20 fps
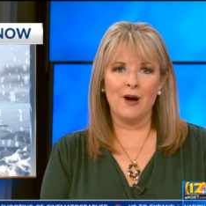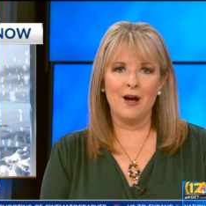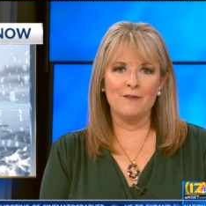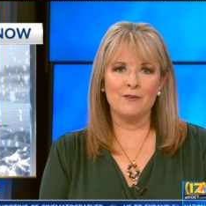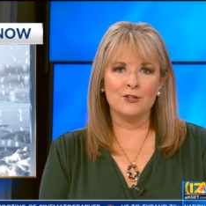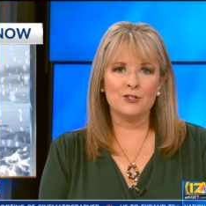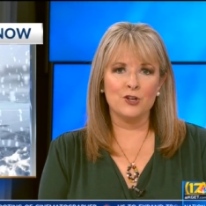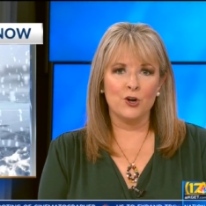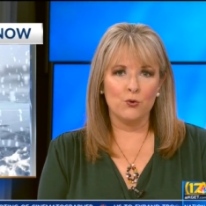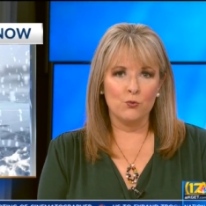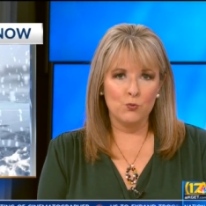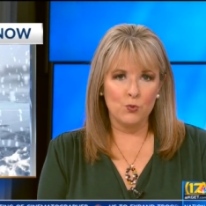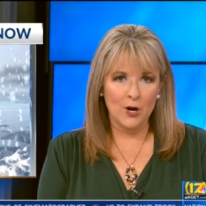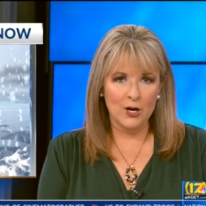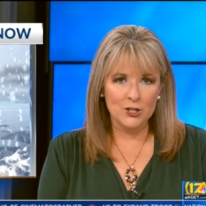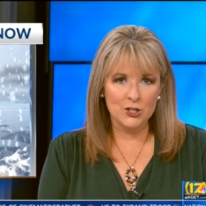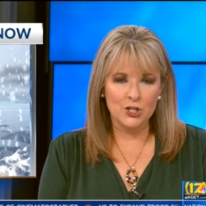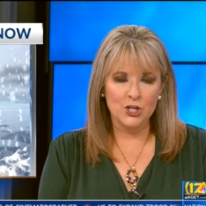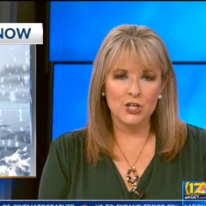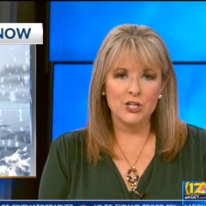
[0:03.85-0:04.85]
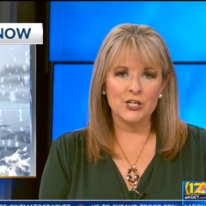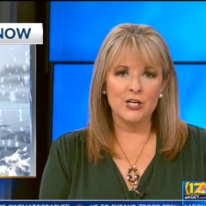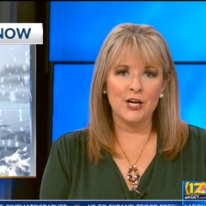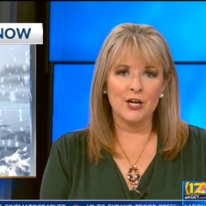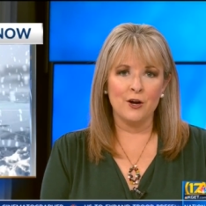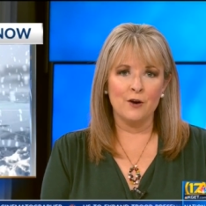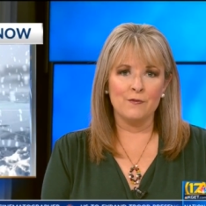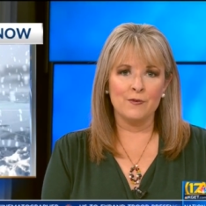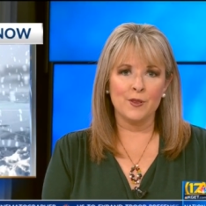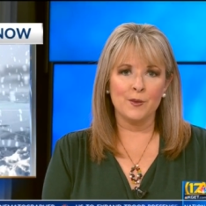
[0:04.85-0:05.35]
drivers are rushing
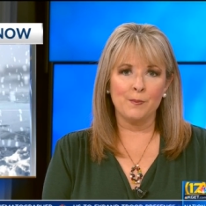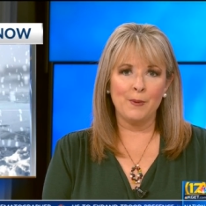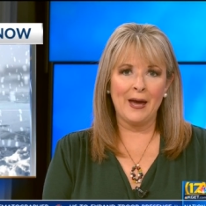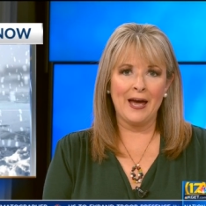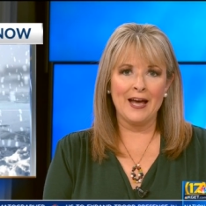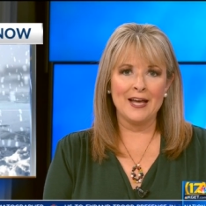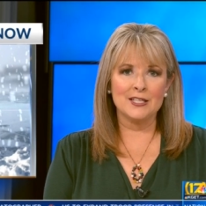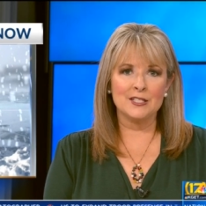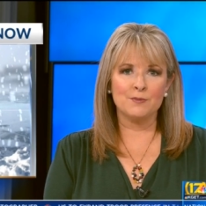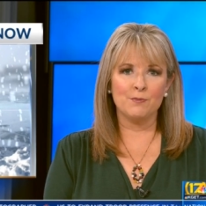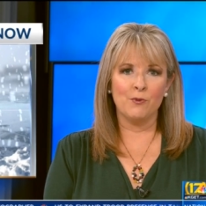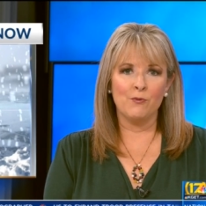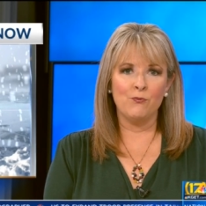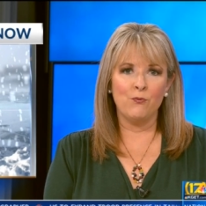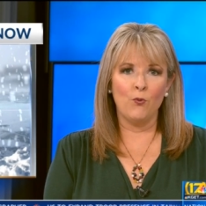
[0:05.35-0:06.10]
to get over the pass